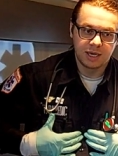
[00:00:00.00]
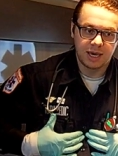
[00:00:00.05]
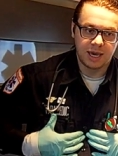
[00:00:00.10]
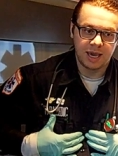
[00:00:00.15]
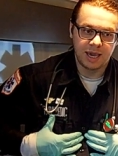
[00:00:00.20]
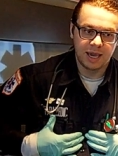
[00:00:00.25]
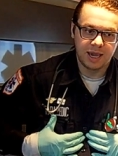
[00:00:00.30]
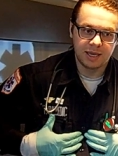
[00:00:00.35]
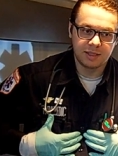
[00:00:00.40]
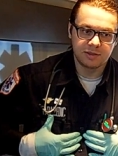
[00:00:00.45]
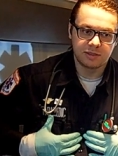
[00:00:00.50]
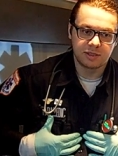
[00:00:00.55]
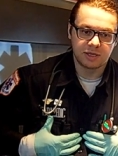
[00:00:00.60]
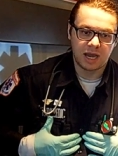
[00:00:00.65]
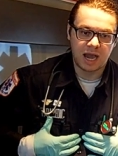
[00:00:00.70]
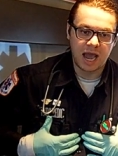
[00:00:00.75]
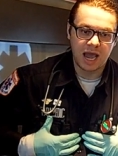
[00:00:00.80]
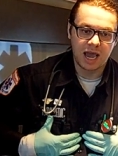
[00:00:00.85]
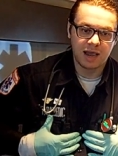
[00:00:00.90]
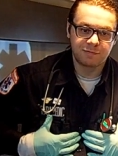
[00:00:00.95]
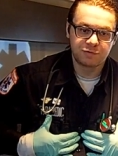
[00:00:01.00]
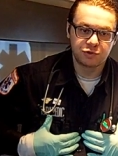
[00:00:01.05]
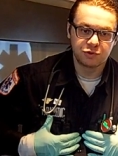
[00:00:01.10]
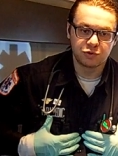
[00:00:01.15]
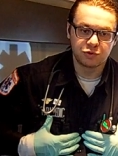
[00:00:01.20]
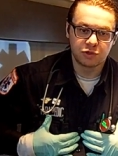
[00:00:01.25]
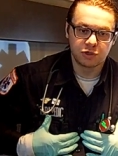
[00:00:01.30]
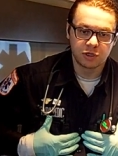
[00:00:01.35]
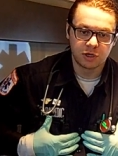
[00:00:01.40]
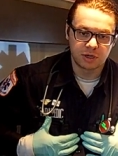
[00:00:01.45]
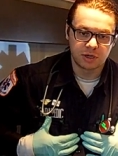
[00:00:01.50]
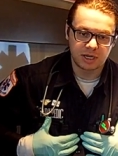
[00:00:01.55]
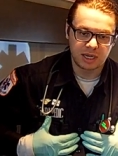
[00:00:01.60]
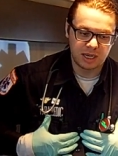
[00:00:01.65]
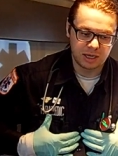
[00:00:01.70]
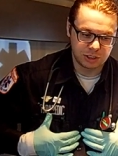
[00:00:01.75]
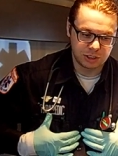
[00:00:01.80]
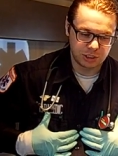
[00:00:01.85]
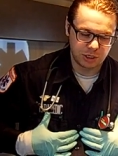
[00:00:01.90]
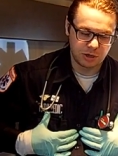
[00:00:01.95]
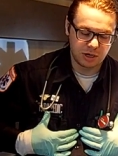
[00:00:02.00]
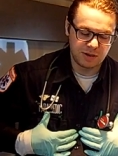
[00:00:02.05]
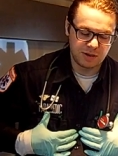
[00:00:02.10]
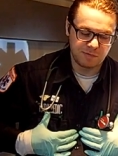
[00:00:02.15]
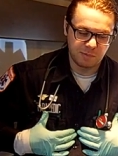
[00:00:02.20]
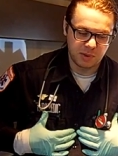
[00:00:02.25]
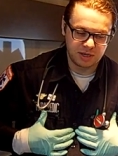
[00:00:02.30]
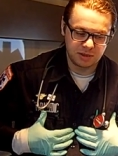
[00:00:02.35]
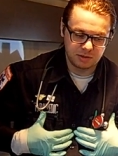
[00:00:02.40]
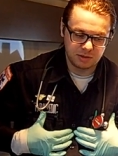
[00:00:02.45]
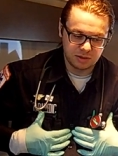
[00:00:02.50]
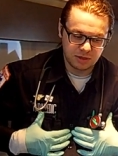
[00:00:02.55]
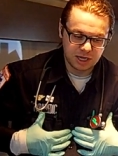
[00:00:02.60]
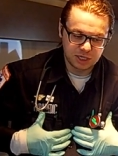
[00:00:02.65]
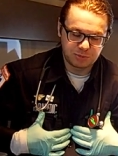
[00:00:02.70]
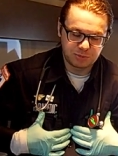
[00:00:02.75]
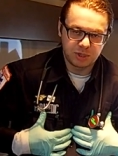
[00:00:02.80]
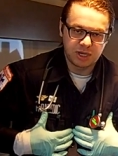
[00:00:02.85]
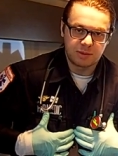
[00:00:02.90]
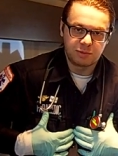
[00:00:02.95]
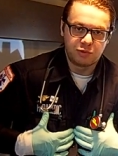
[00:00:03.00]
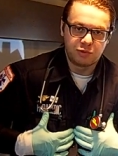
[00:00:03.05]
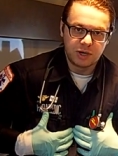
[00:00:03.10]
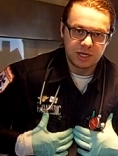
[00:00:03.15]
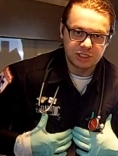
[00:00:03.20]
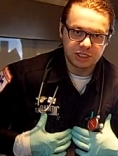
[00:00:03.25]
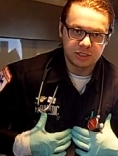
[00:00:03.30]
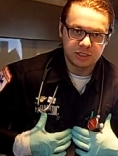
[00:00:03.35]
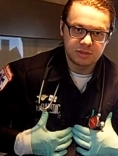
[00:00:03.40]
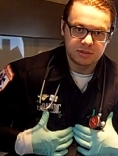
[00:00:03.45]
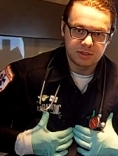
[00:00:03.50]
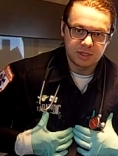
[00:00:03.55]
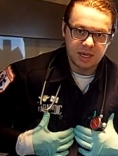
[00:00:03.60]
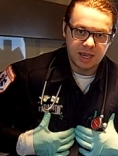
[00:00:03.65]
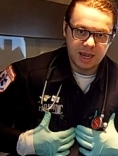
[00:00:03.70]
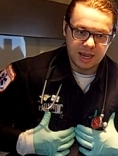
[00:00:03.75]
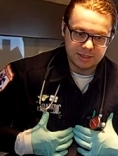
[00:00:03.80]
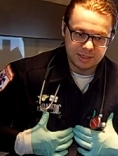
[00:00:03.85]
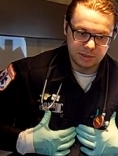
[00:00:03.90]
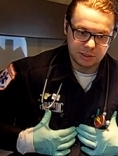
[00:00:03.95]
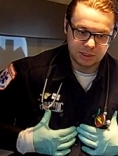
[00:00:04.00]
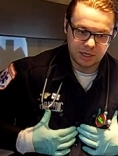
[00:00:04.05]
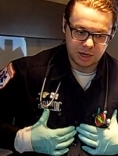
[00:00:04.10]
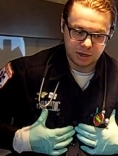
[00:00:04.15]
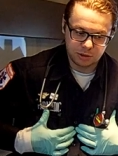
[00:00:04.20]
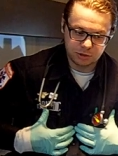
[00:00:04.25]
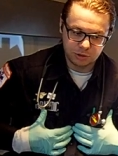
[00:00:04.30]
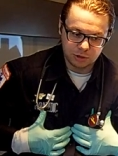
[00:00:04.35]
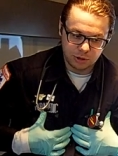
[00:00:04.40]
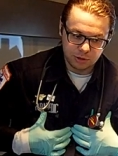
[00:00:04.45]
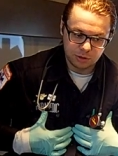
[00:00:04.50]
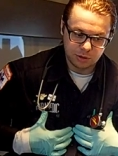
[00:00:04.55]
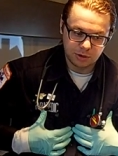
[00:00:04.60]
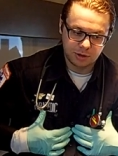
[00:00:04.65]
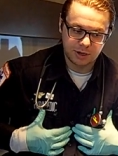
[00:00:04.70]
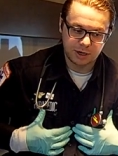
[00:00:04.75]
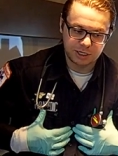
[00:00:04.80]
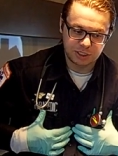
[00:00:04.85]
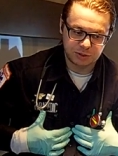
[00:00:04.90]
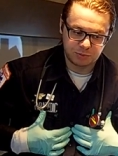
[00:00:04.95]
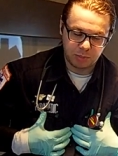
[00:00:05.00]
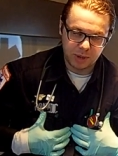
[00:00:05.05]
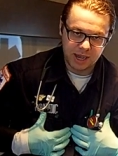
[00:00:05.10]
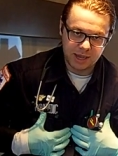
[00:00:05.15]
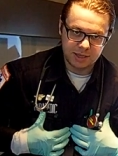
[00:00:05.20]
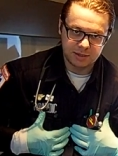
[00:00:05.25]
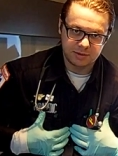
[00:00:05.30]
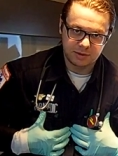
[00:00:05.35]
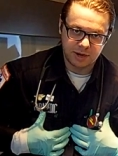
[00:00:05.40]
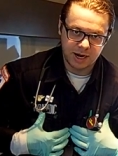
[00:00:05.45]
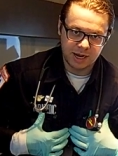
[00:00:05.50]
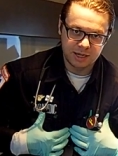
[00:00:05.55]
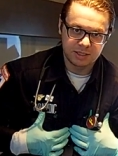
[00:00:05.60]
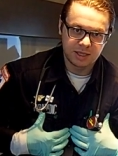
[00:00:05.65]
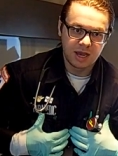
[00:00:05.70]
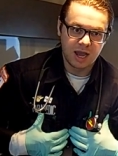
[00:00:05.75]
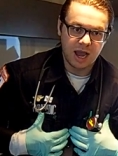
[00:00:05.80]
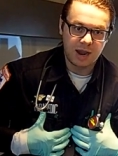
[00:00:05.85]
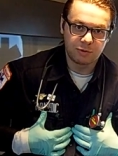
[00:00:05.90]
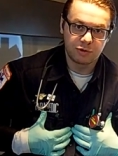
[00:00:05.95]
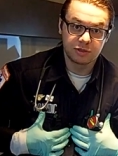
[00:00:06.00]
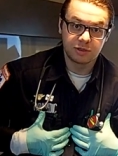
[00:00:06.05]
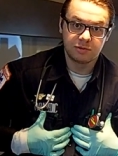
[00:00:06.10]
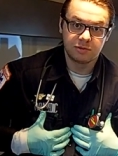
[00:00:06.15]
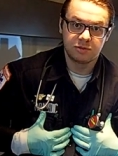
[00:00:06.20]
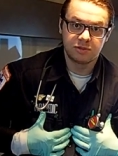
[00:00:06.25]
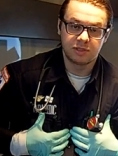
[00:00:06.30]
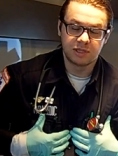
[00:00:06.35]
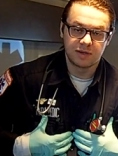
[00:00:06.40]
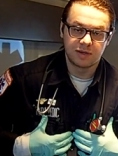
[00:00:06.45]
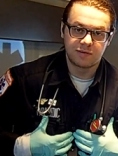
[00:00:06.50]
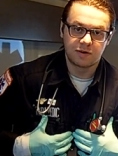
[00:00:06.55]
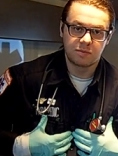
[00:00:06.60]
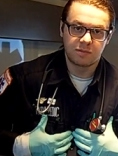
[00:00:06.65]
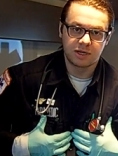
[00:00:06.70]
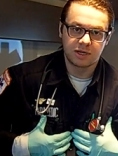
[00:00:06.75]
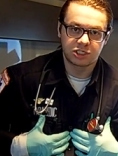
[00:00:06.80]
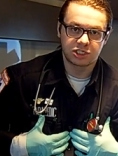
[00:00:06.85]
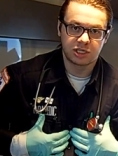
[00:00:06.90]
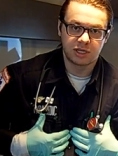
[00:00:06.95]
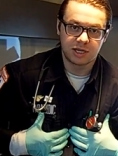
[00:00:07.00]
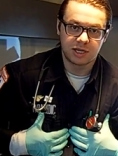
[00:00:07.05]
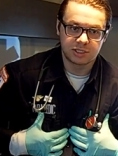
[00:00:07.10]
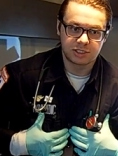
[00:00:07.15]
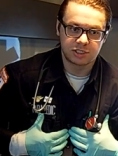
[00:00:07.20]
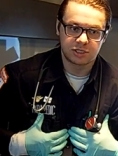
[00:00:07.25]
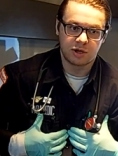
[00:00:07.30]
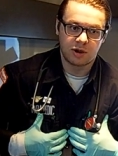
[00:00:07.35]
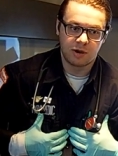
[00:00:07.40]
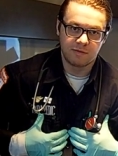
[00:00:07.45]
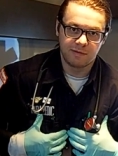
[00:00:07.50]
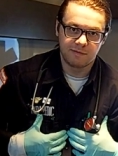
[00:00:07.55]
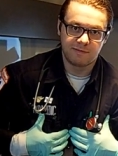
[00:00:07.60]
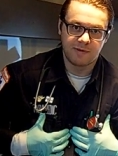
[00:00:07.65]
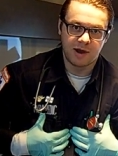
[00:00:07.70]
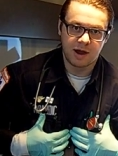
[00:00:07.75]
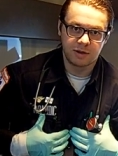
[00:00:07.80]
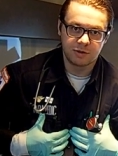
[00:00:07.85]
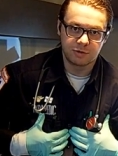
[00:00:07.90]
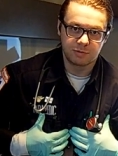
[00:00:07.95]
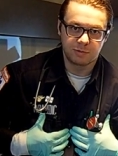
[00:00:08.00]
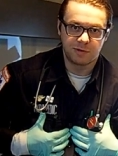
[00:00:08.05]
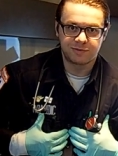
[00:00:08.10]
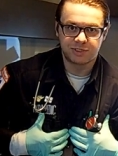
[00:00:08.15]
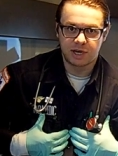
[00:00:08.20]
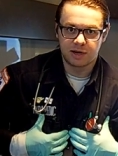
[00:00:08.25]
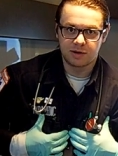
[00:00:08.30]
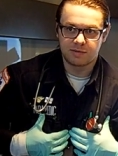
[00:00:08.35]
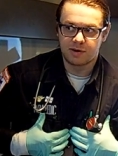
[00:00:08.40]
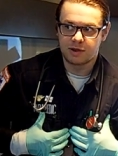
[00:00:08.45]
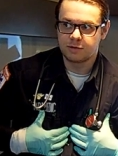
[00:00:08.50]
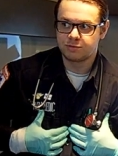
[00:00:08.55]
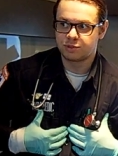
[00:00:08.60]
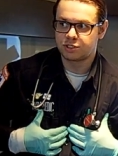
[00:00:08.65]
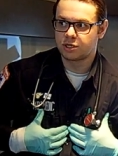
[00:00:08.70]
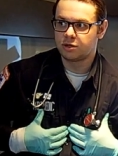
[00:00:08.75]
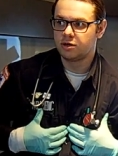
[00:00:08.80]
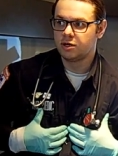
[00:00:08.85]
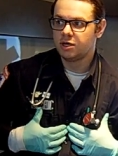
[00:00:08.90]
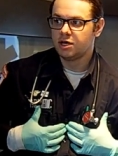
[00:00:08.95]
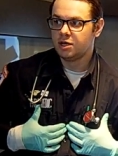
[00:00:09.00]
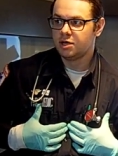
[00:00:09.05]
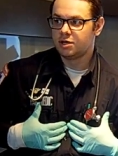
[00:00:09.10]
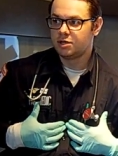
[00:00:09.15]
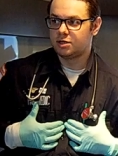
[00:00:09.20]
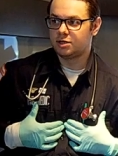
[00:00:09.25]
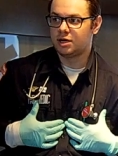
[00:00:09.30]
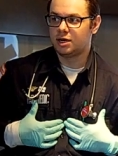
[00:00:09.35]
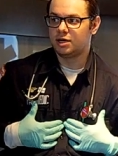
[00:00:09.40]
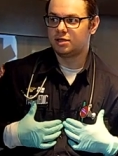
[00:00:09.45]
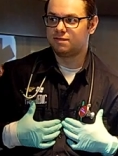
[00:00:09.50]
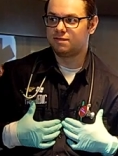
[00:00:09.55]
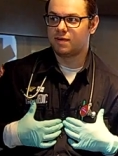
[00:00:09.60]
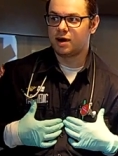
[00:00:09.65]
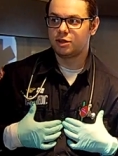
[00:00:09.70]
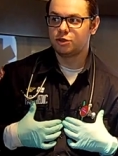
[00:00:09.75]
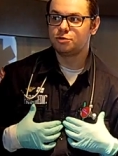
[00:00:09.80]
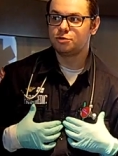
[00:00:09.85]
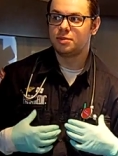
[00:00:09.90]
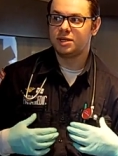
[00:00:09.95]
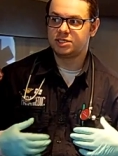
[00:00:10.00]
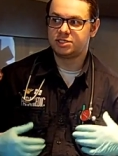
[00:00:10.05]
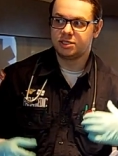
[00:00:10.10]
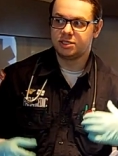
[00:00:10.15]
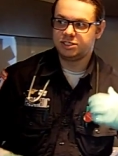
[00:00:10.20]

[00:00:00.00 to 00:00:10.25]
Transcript: and I have to look, so if my lungs become rigid and they no longer expand, right, I'm going to deliver much less of a volume, of tidal volume. So volume is the